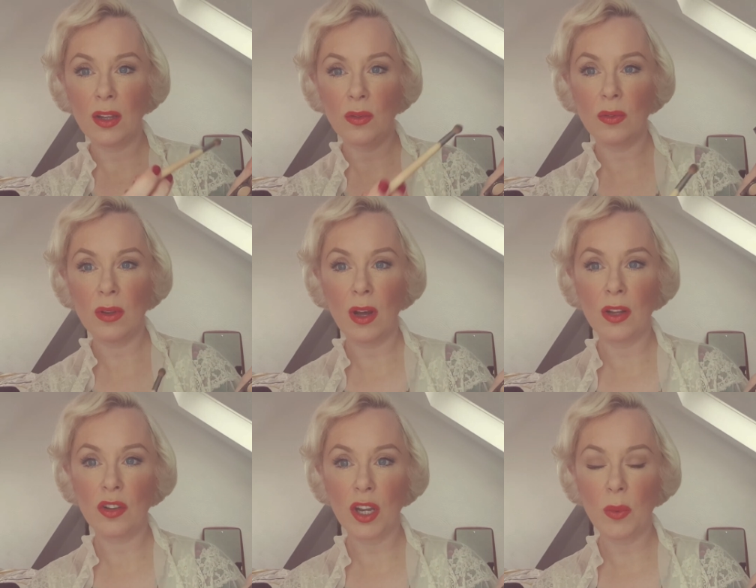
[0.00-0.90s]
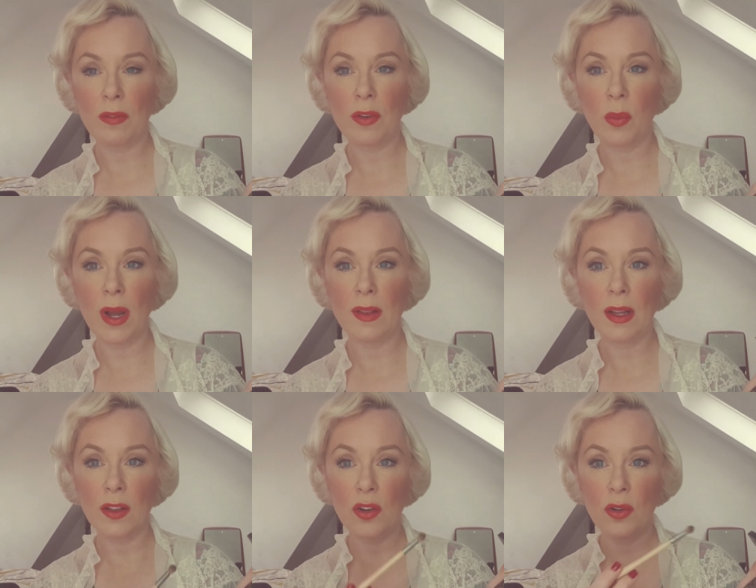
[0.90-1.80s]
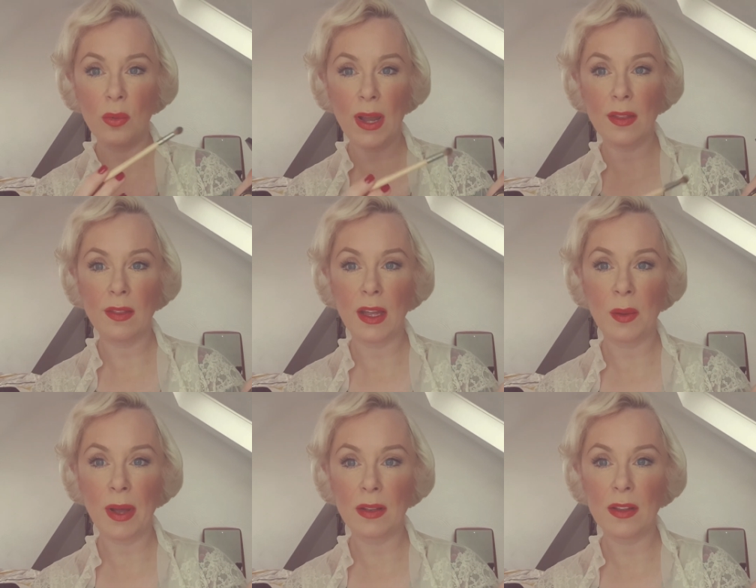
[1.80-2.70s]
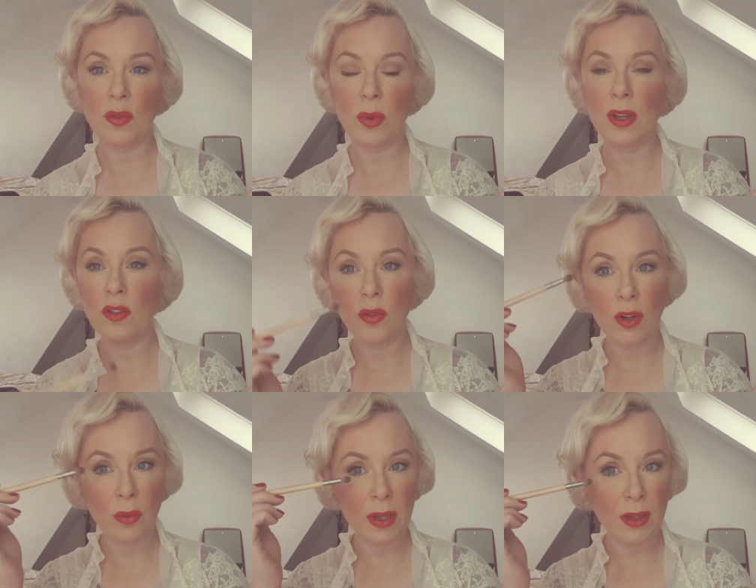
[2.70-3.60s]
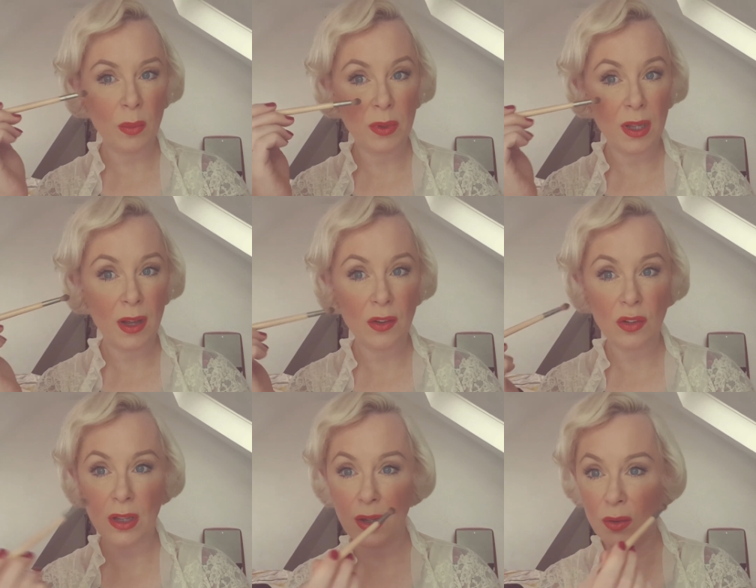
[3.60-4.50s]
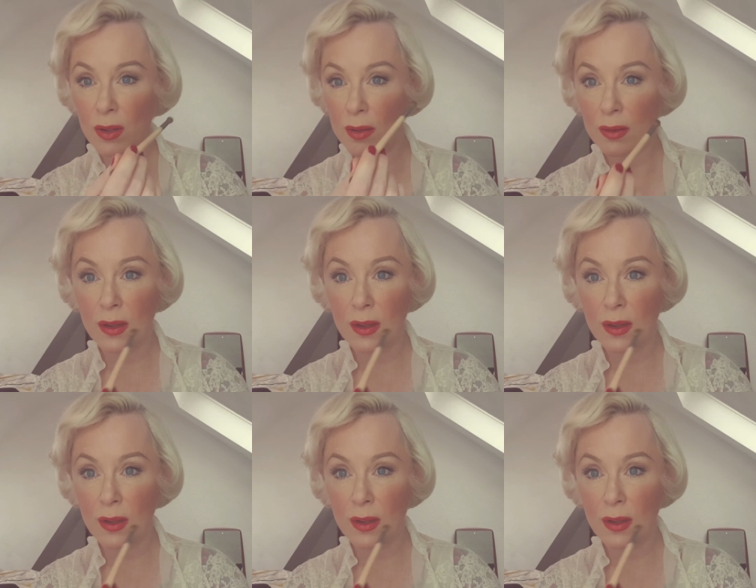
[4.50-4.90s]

You eyeshadow everywhere. The other great thing about this one is you don't end up with the eyeshadow